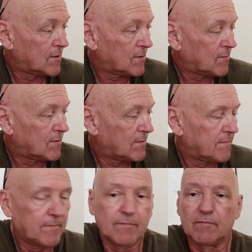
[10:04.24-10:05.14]

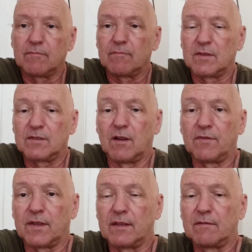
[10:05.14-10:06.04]
there's
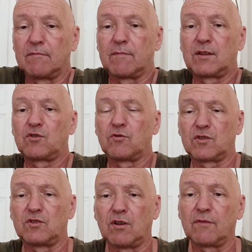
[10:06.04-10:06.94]
nothing. Make sure
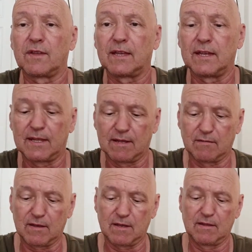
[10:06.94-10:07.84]
there's nothing in it.
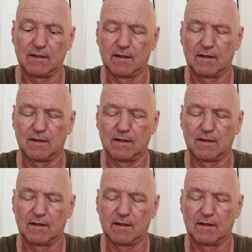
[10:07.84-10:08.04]
Okay,